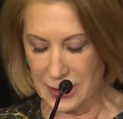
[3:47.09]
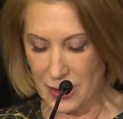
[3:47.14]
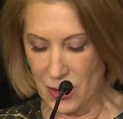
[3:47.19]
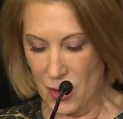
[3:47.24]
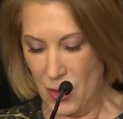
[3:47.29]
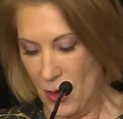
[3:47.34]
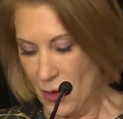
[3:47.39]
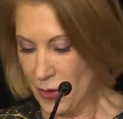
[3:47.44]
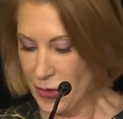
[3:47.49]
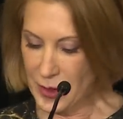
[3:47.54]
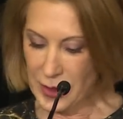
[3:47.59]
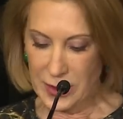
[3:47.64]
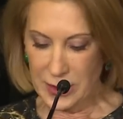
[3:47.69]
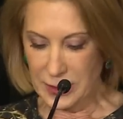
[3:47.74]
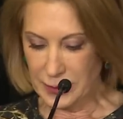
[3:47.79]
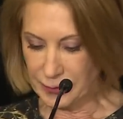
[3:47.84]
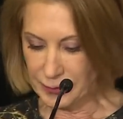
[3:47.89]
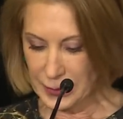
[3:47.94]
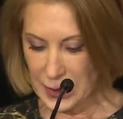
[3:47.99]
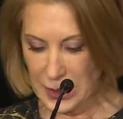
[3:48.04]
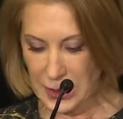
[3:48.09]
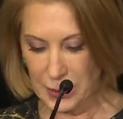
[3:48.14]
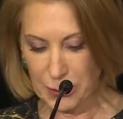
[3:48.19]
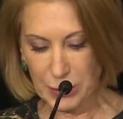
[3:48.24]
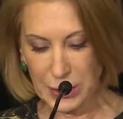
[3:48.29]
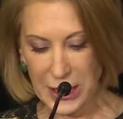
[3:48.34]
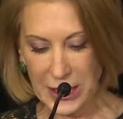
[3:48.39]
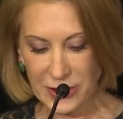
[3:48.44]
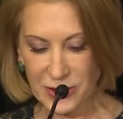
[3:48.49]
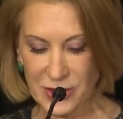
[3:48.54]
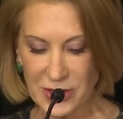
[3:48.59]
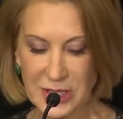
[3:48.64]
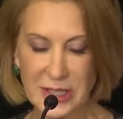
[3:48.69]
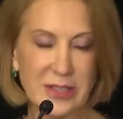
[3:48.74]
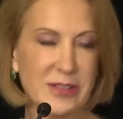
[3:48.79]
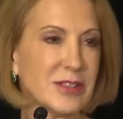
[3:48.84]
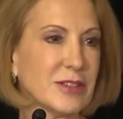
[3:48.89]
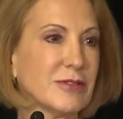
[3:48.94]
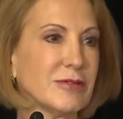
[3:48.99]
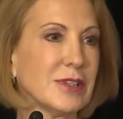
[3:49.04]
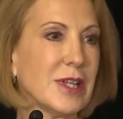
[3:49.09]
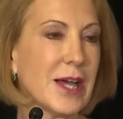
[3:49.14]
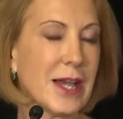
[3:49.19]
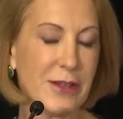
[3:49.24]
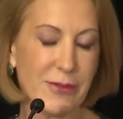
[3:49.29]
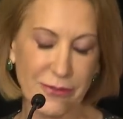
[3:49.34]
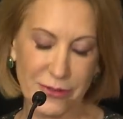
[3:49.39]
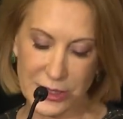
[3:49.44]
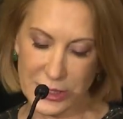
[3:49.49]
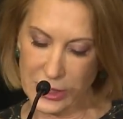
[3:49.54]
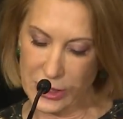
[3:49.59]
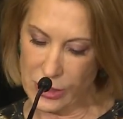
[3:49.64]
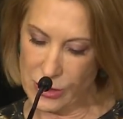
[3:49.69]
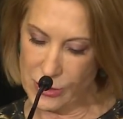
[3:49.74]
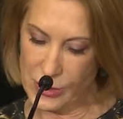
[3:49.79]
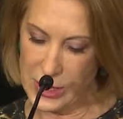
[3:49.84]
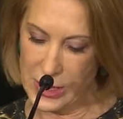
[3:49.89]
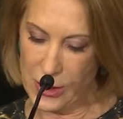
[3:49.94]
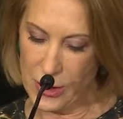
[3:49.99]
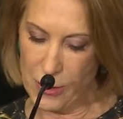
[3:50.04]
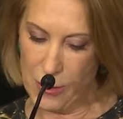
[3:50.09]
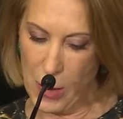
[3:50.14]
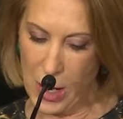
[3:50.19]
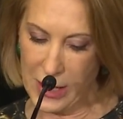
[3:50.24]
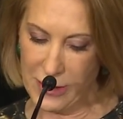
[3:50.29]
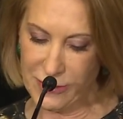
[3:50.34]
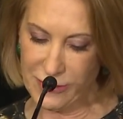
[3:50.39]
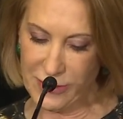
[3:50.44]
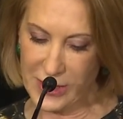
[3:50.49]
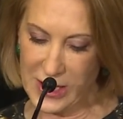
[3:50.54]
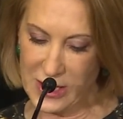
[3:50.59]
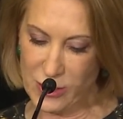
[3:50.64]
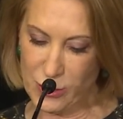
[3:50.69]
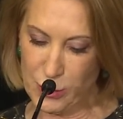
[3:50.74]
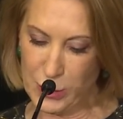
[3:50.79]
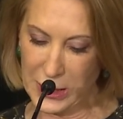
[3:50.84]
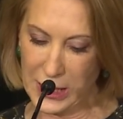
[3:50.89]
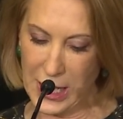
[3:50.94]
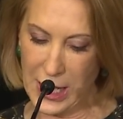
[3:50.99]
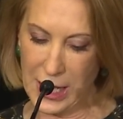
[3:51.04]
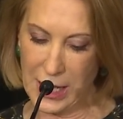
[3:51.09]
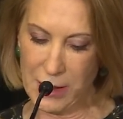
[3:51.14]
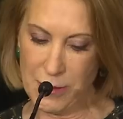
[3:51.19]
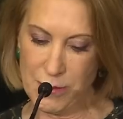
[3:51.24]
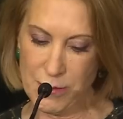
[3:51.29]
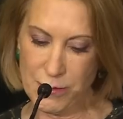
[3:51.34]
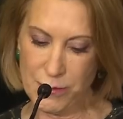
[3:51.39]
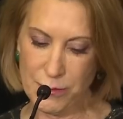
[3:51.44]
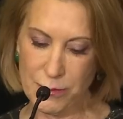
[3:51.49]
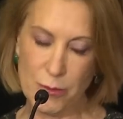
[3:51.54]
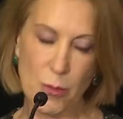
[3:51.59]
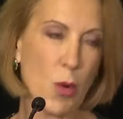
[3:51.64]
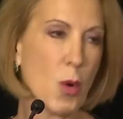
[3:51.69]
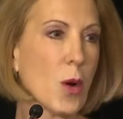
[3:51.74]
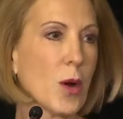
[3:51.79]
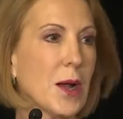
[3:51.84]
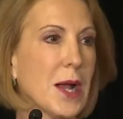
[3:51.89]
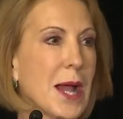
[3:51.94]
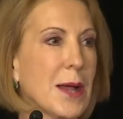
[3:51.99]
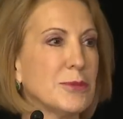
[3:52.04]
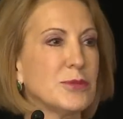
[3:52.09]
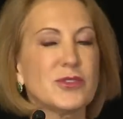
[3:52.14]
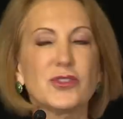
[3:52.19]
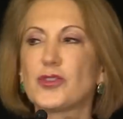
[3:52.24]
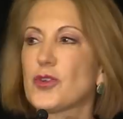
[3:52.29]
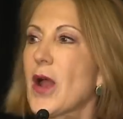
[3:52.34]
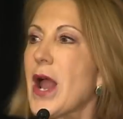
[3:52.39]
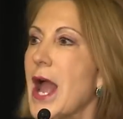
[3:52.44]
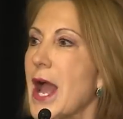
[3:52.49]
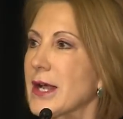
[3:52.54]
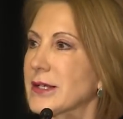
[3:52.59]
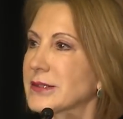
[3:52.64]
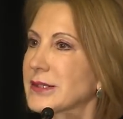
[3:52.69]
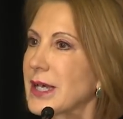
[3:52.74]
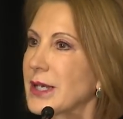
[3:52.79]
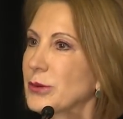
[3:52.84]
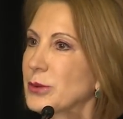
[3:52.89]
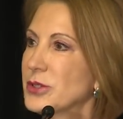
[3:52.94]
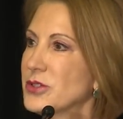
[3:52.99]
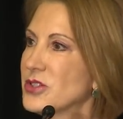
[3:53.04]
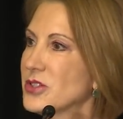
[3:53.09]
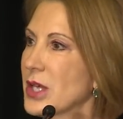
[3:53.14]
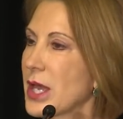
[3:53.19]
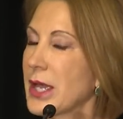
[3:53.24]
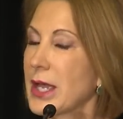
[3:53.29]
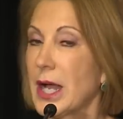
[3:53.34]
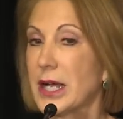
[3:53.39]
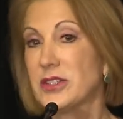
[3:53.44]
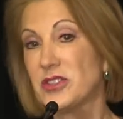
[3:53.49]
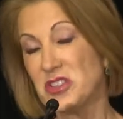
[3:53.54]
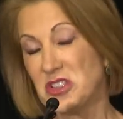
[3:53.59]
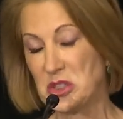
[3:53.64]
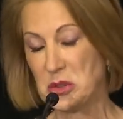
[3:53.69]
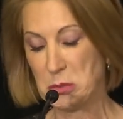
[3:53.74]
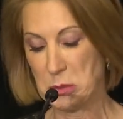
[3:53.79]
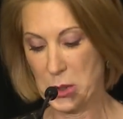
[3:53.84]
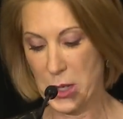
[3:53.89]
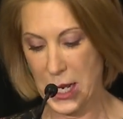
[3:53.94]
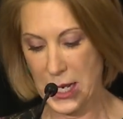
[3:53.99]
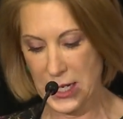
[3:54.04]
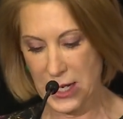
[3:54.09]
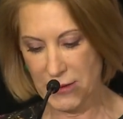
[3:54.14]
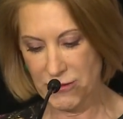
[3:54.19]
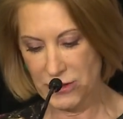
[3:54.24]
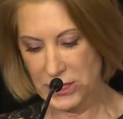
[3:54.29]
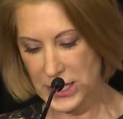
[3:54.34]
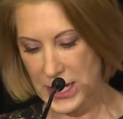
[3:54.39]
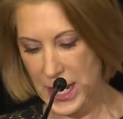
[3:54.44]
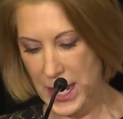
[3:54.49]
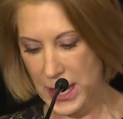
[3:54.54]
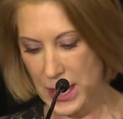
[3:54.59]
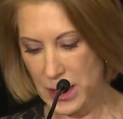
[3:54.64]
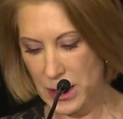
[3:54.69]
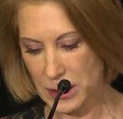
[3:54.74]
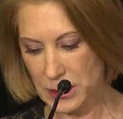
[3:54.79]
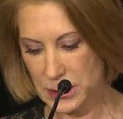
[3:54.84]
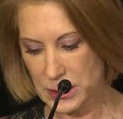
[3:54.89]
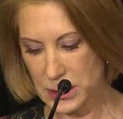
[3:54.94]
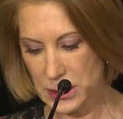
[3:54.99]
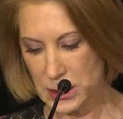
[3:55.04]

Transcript: all the complexities of life and a career, my faith became more abstract, I would say. I still prayed every day.